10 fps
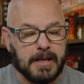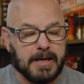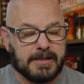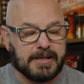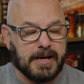
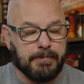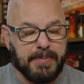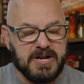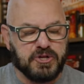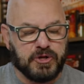it's the
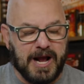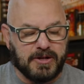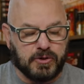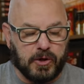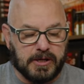beachside
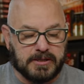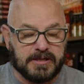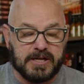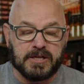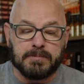sausage
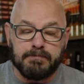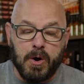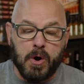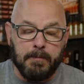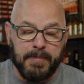is a
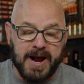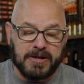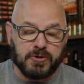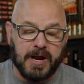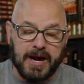small
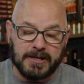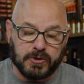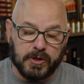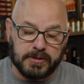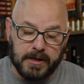batch hot
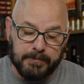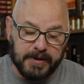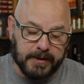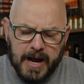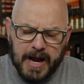sauce
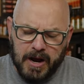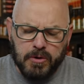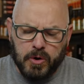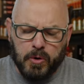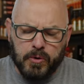company. Our
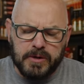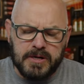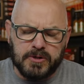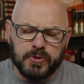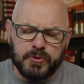goal
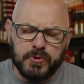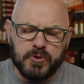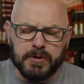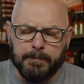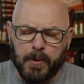is to
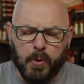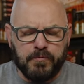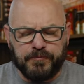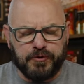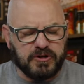use the
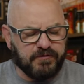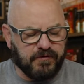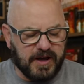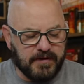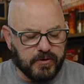bold, fresh
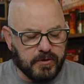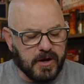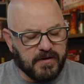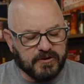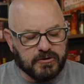flavor
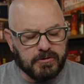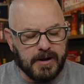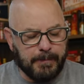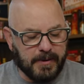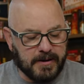of a
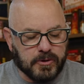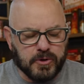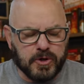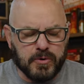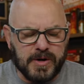tropic
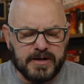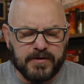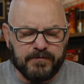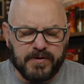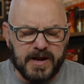to create a
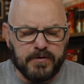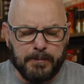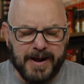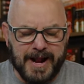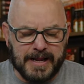flavor
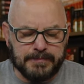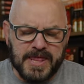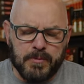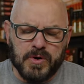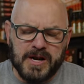palette
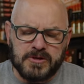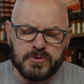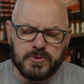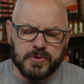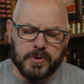that will
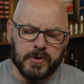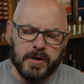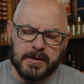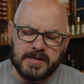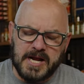let
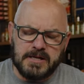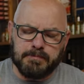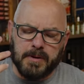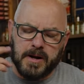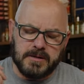your taste
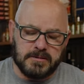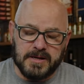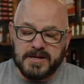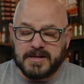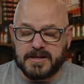buds
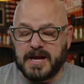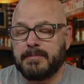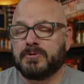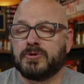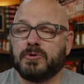
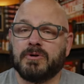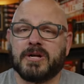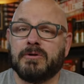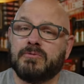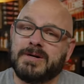escape to the
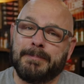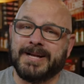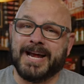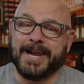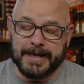
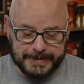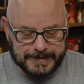Caribbean.